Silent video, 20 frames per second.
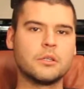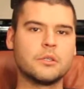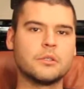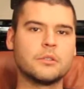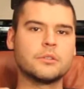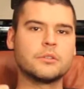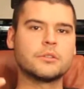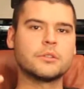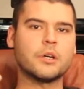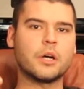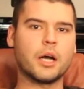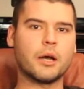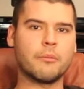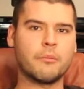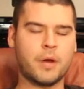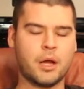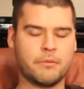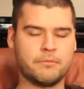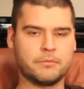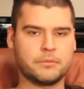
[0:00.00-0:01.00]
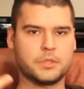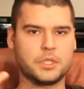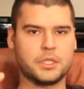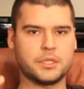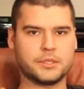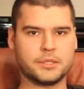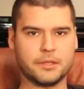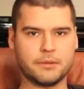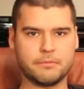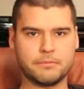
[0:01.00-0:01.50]
So
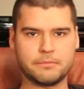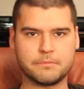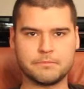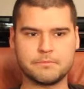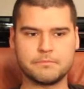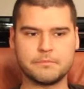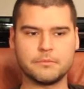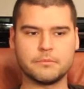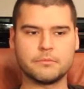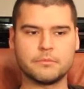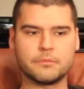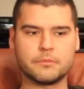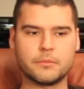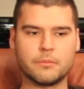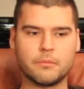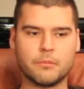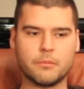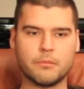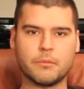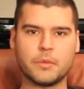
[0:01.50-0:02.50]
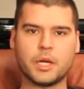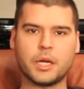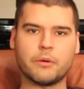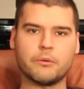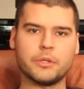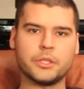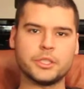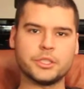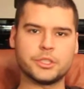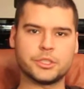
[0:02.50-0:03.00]
because I
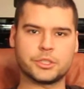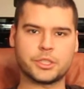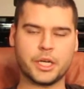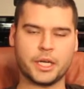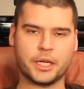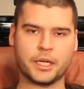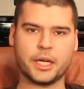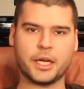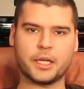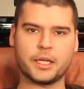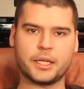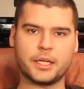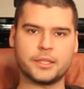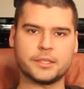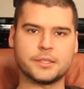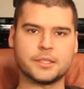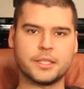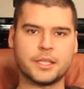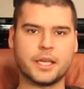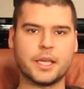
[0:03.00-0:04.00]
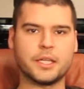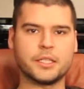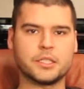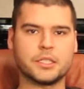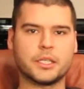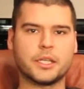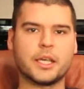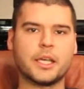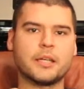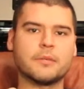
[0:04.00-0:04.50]
really just kind of got into the
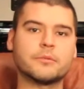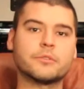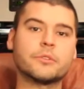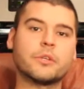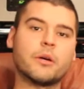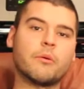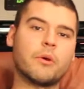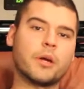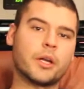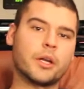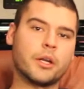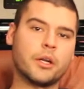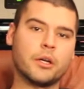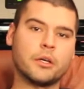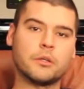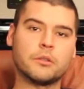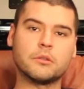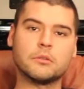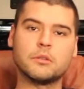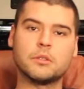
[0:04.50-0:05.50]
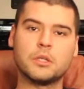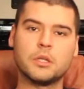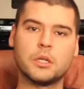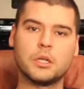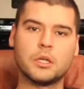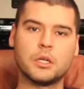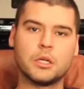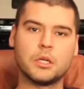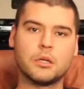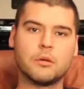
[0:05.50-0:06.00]
aging game, so I want to know
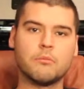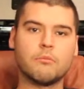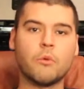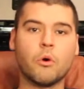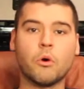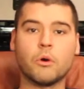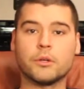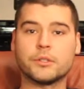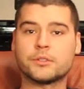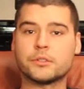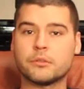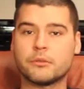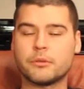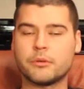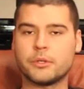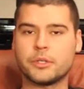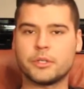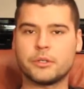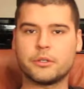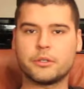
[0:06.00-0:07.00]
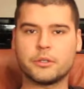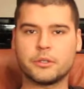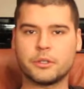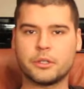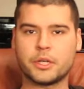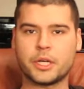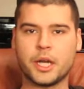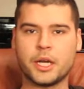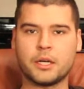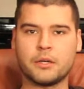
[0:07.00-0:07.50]
more. So
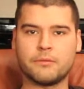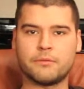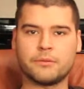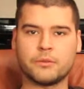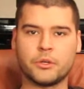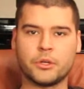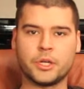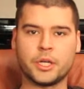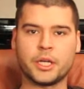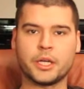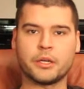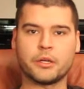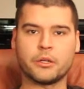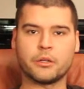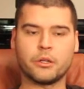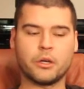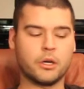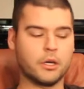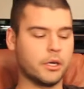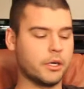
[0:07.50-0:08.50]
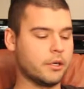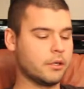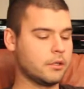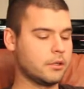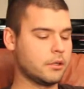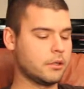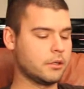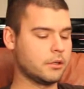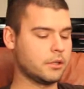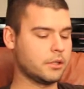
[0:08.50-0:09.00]
you're kind of learning along
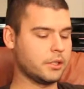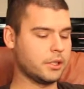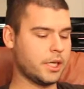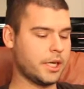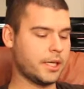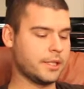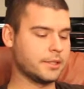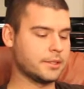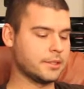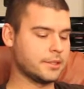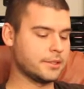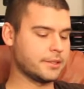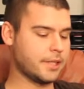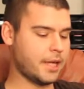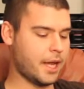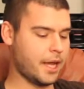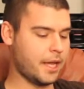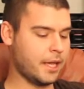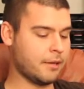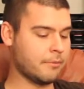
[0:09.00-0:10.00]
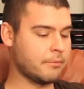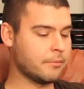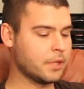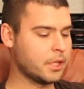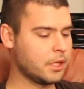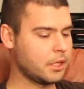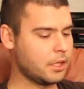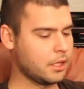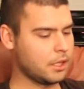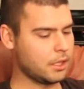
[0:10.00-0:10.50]
the lines as I
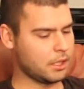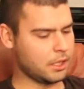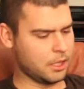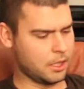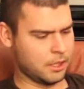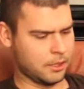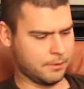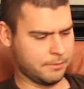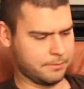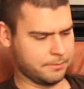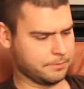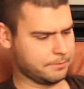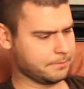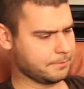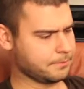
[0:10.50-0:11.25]
am.